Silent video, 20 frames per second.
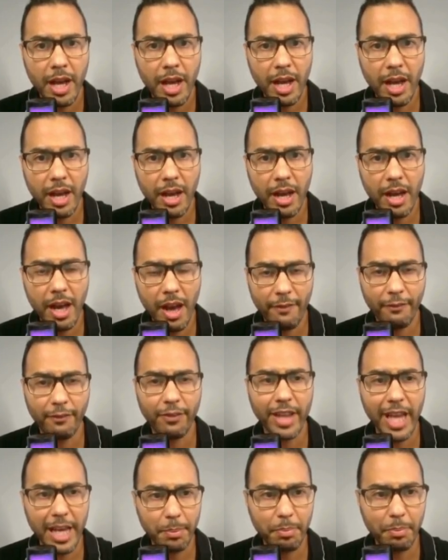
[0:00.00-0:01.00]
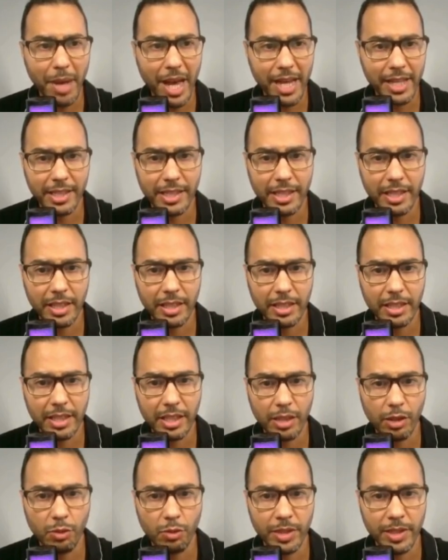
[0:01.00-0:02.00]
a flat bat
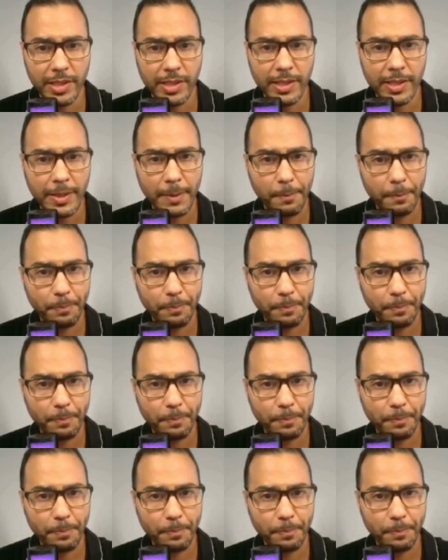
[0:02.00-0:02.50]
sequence.